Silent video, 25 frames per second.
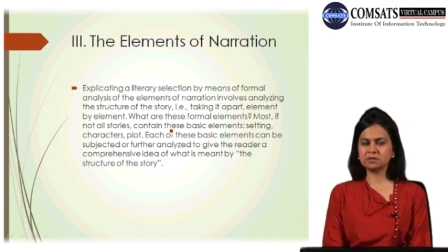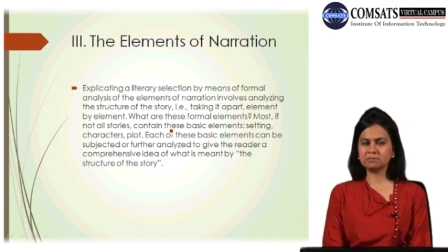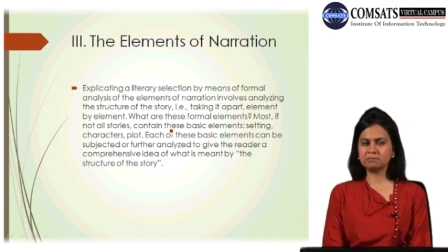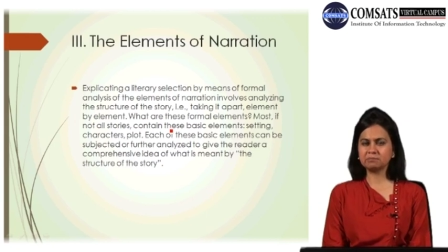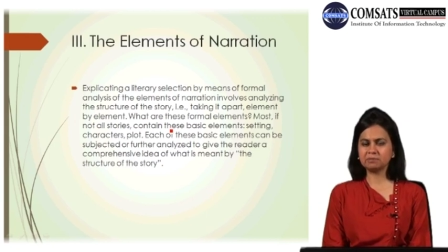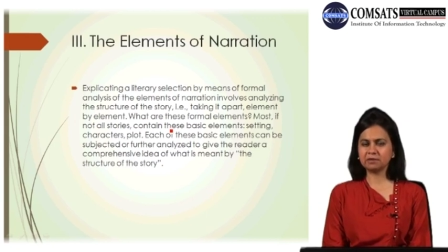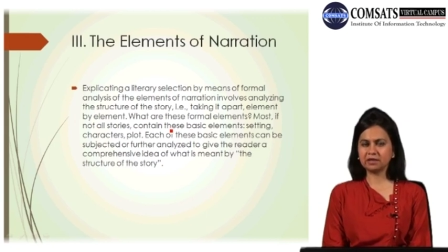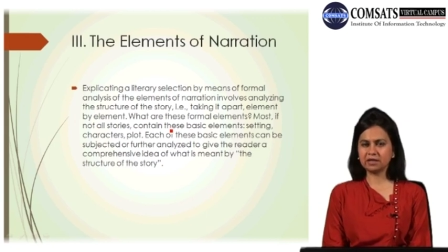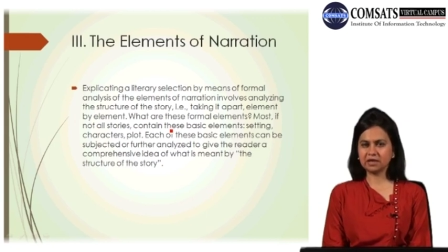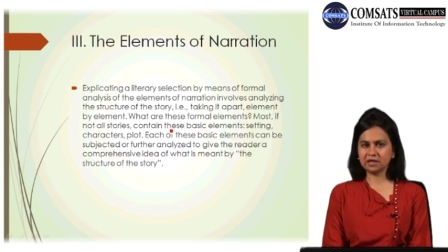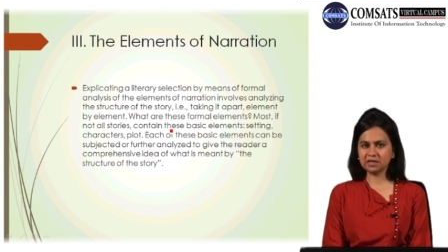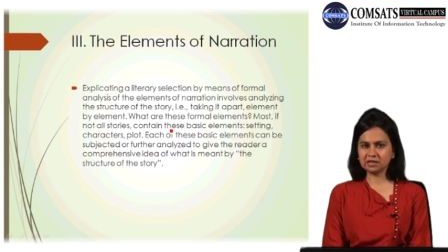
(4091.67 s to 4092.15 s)
the
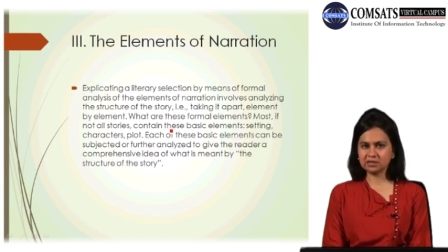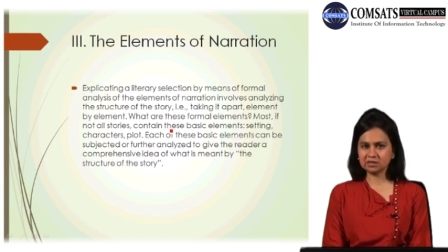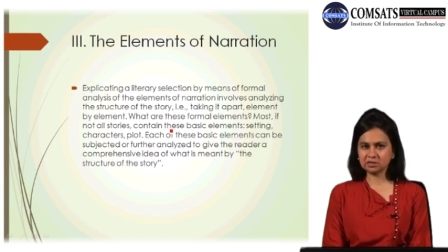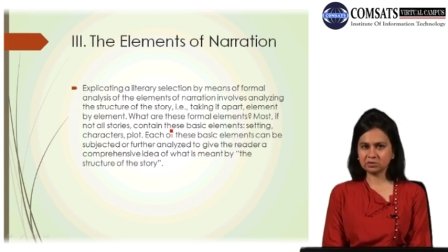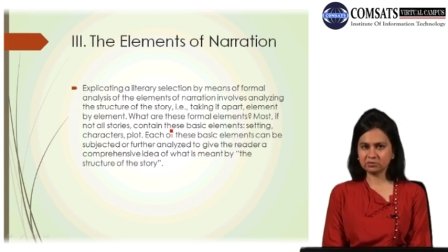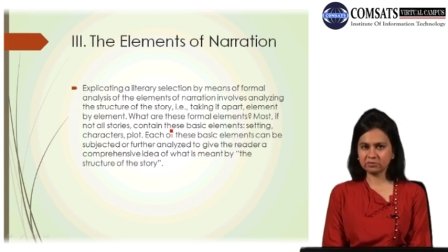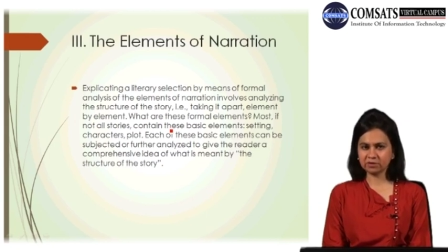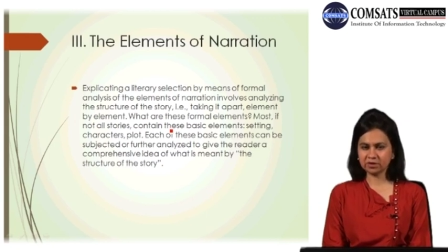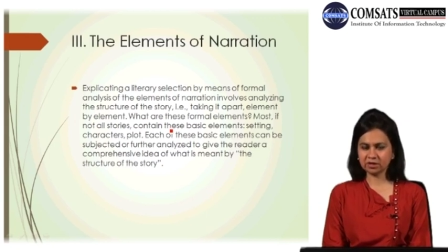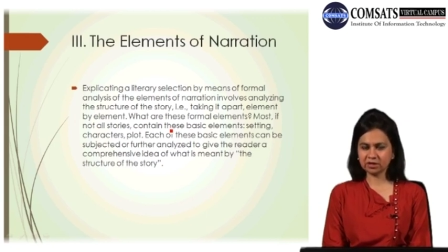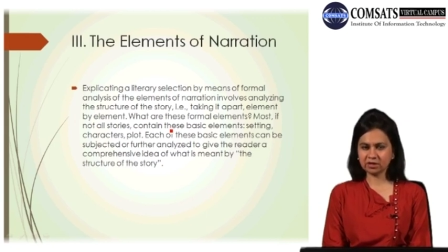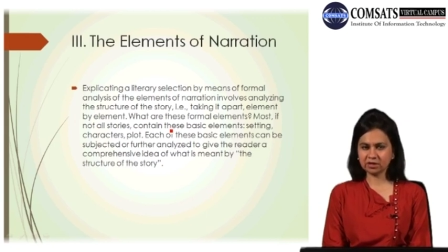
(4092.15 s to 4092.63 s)

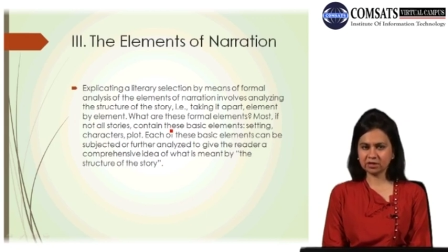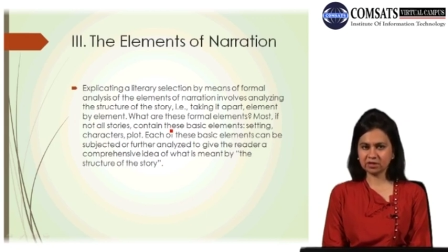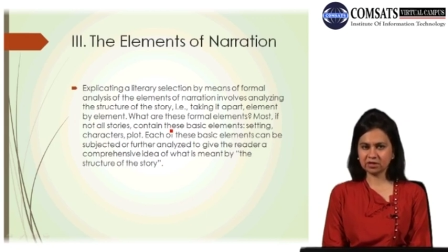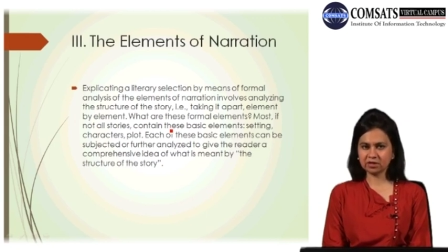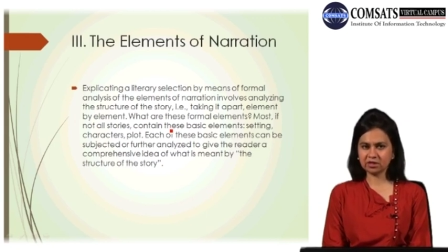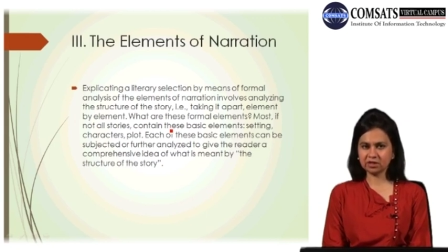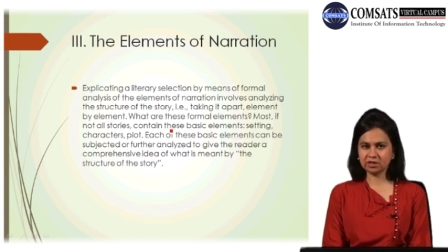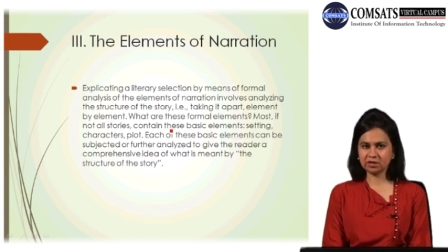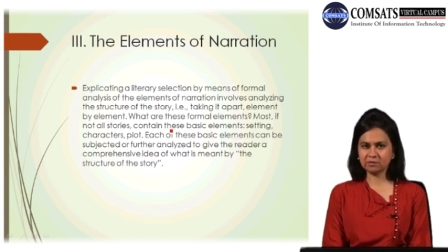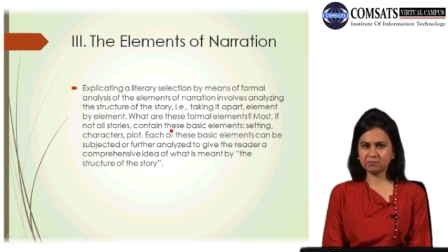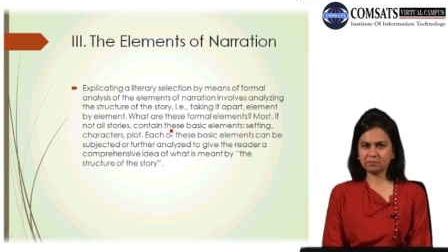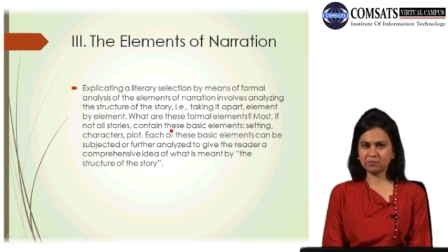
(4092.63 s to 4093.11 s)
place where
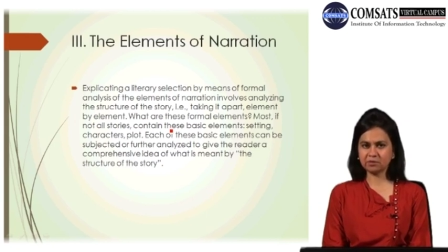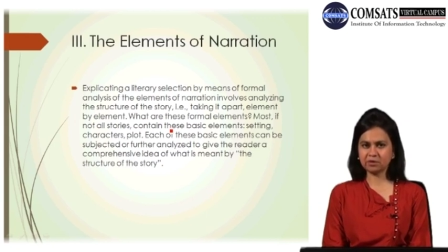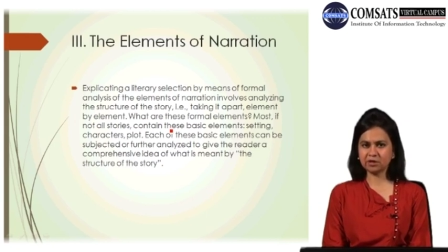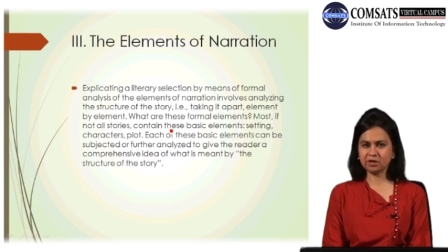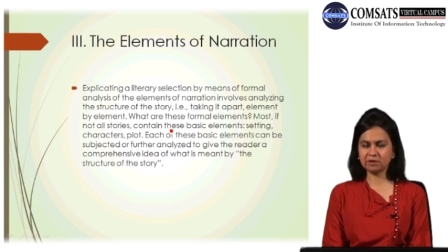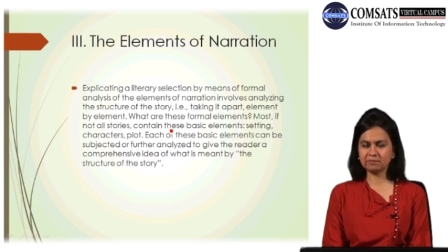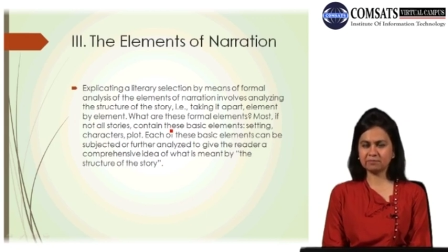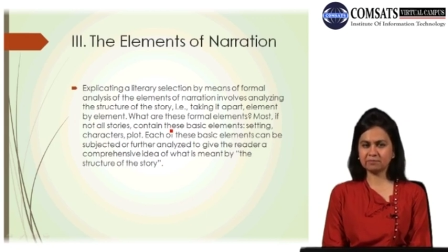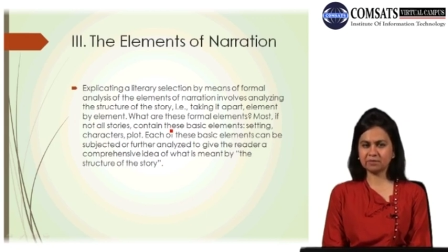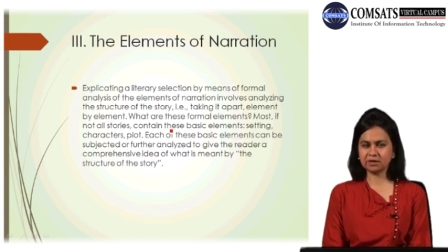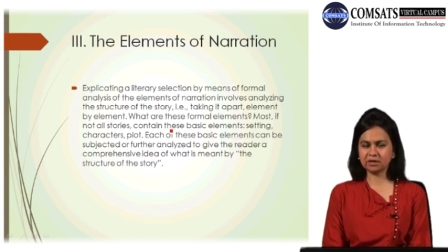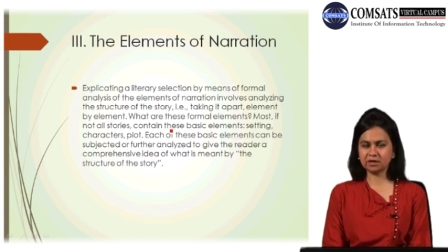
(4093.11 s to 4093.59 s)
the
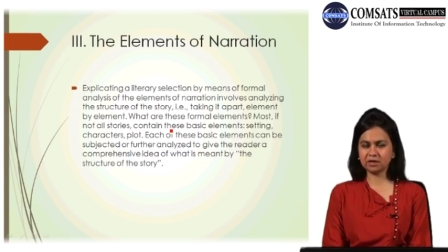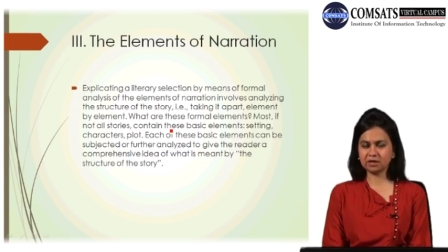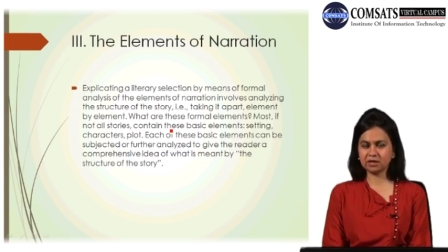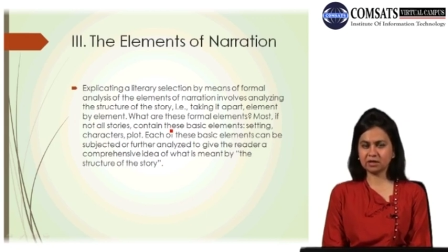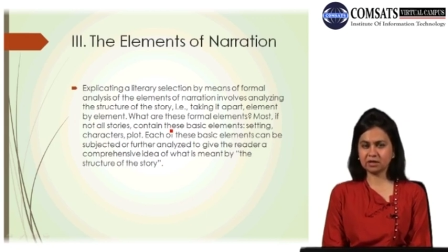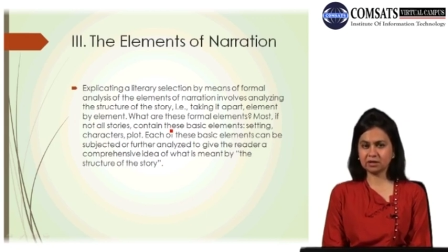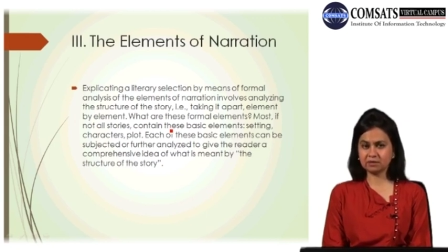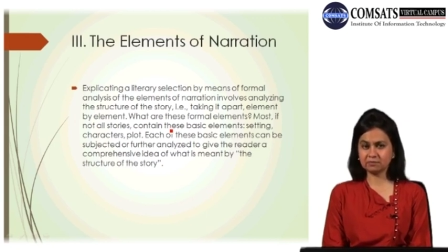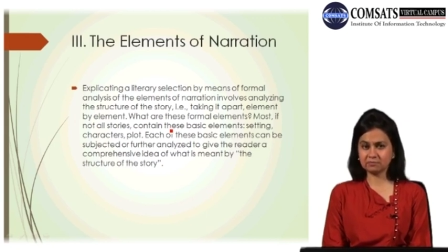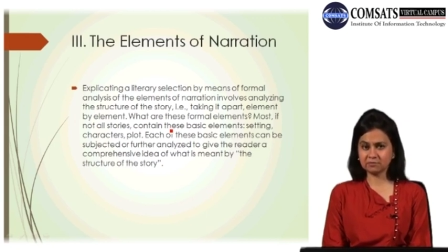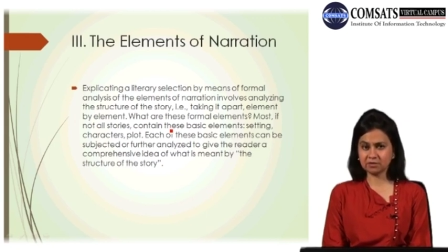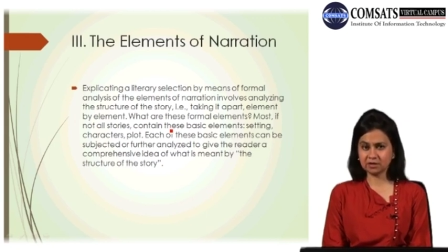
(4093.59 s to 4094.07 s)
poem
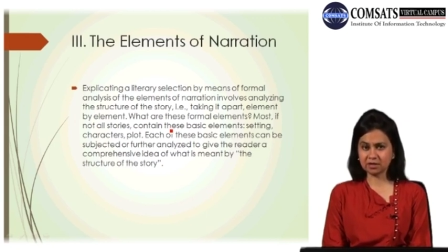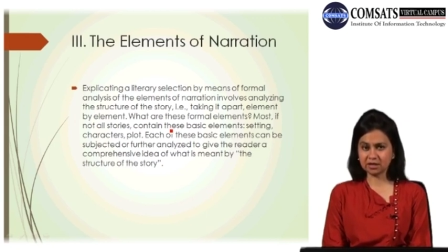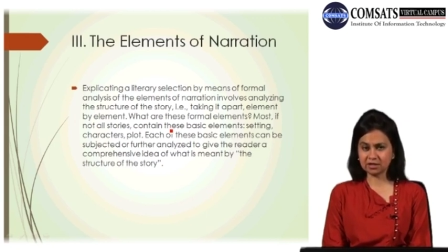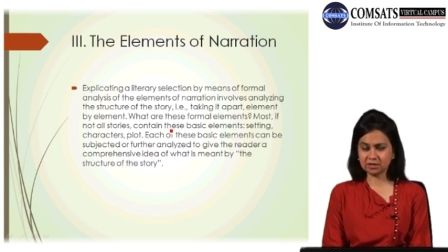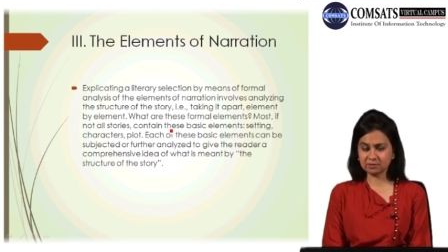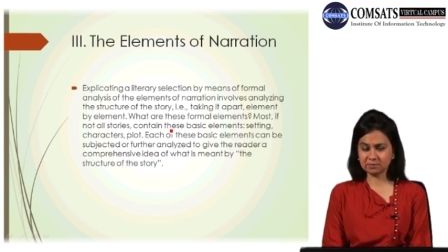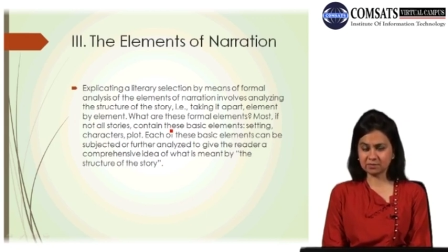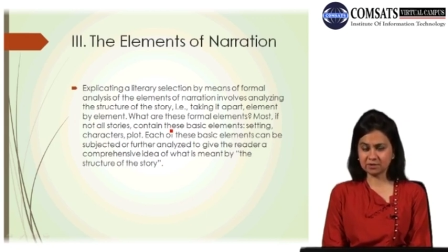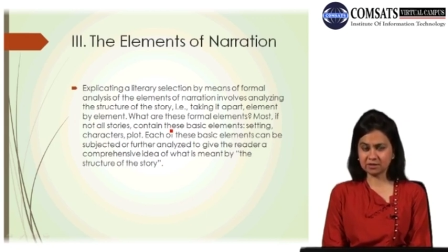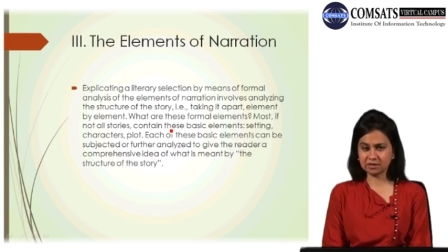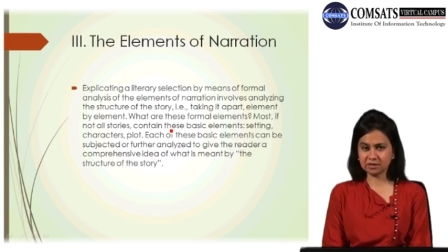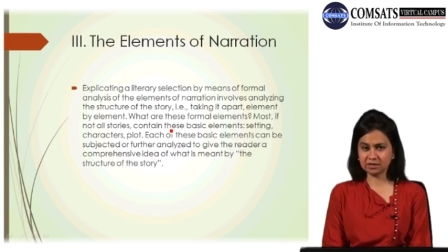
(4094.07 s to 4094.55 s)

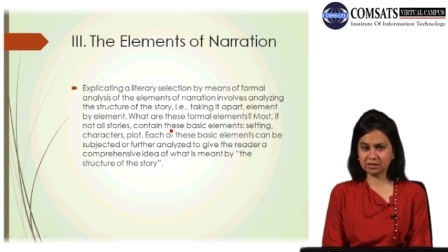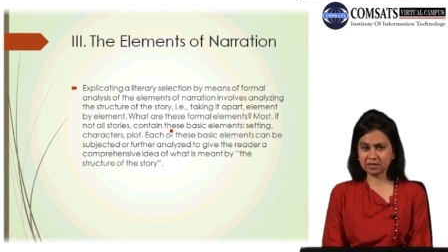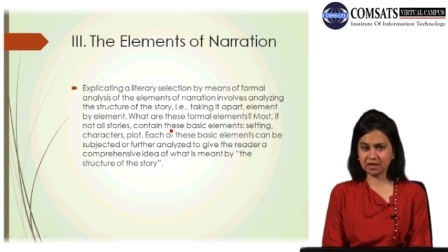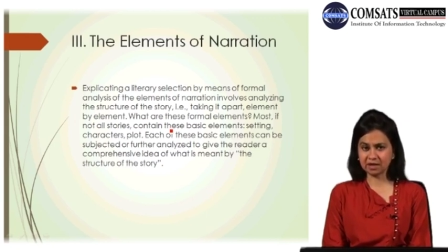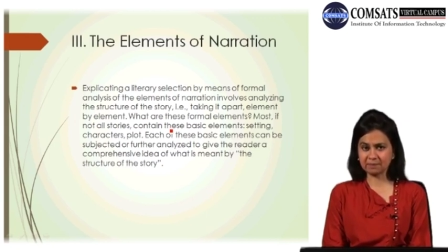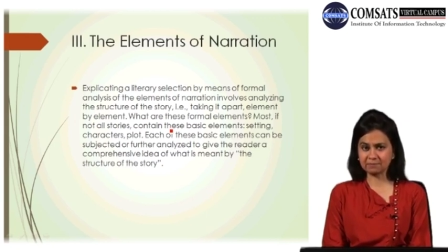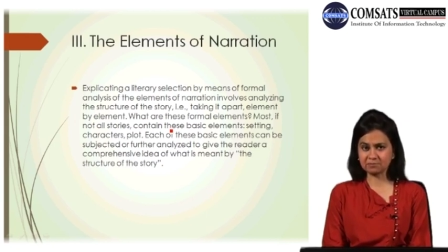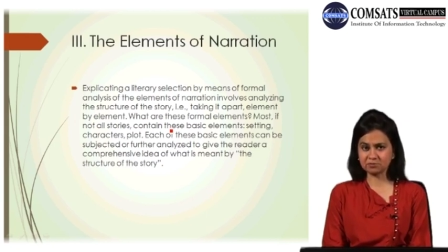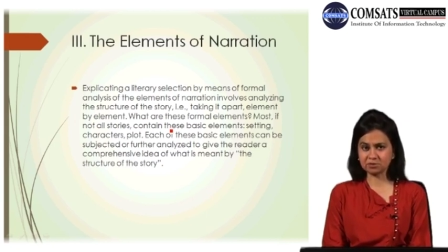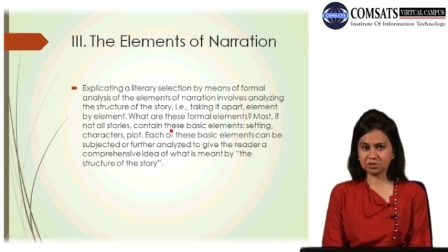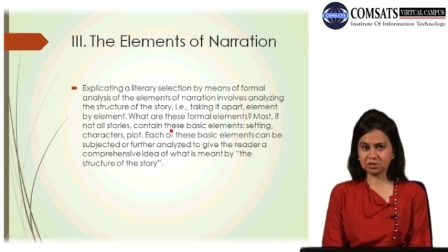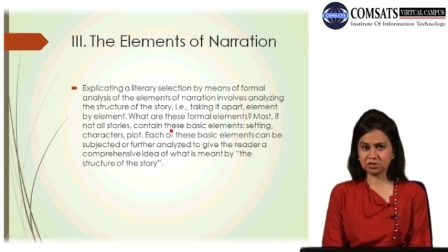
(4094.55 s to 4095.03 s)
has been
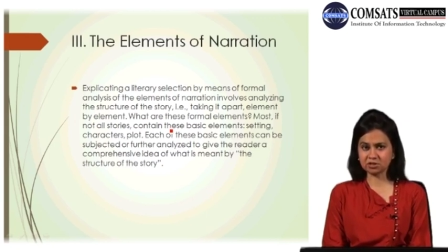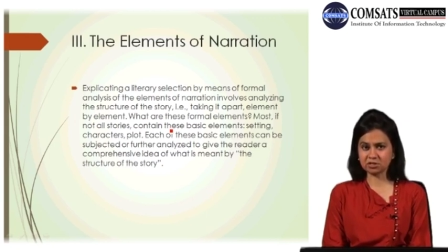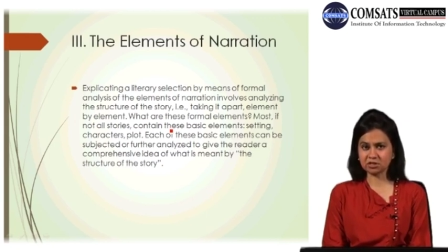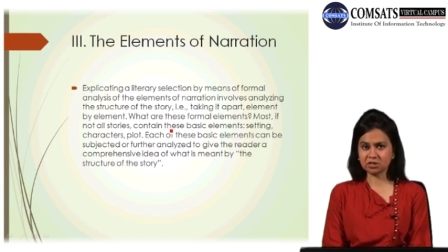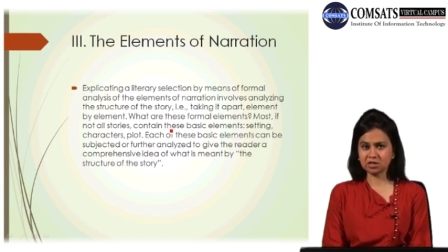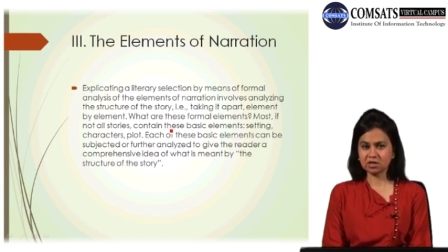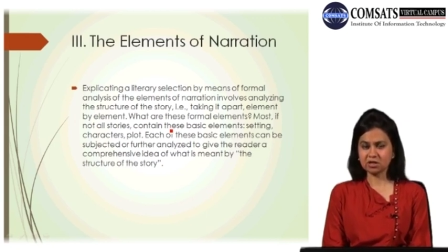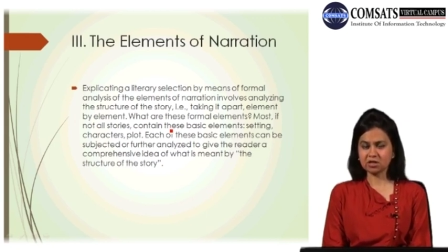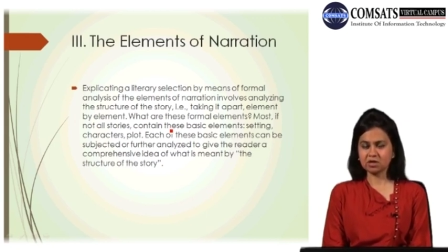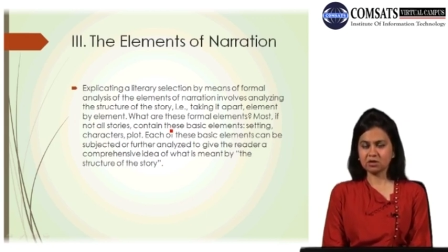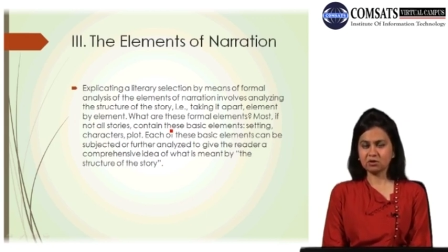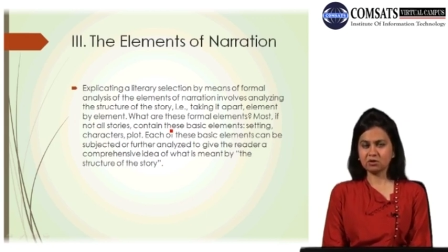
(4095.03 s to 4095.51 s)
captured